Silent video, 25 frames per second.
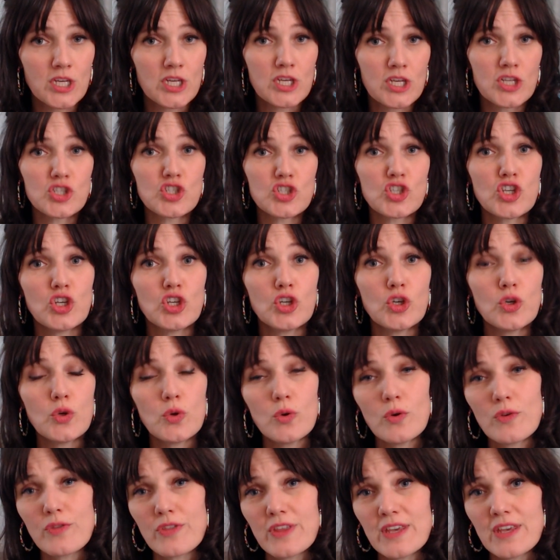to
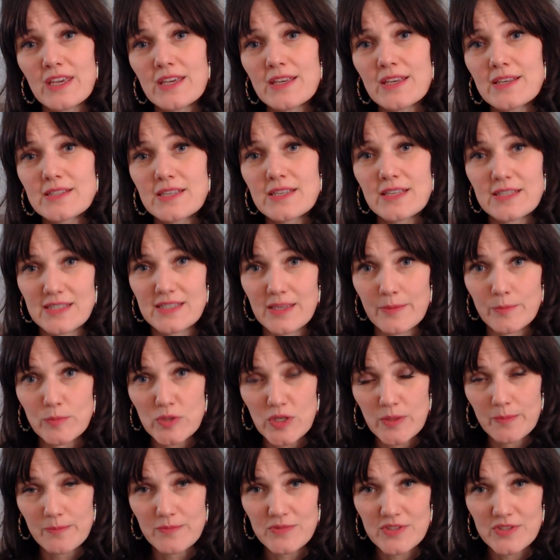these
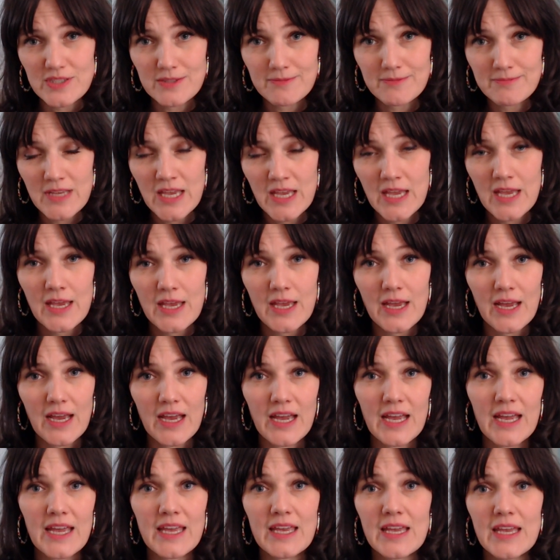symptoms.
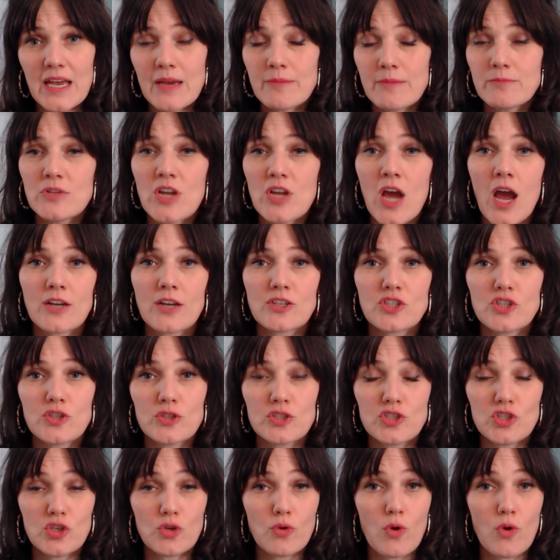I am not going
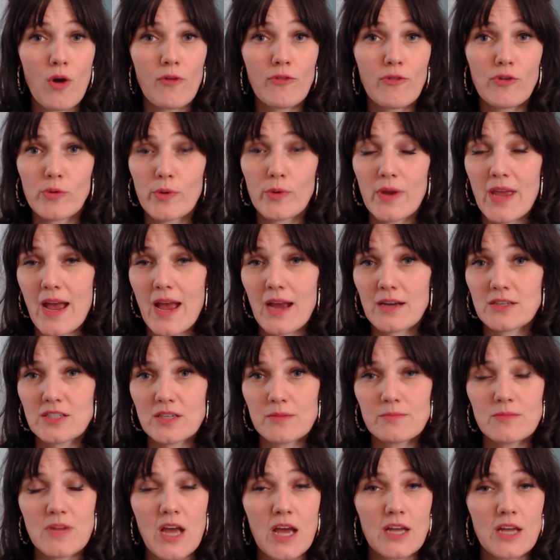to overreact. I'm
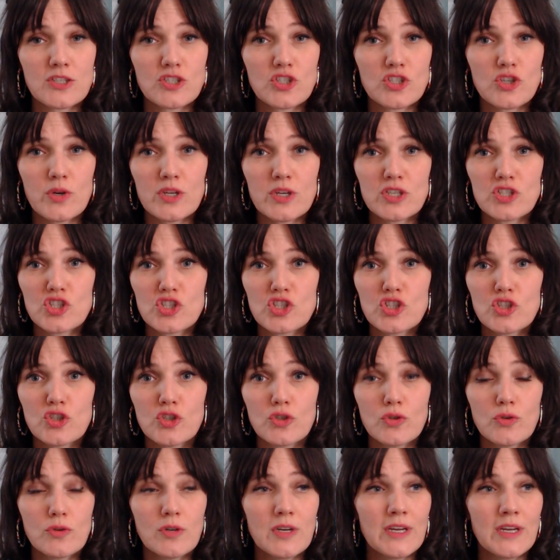not going to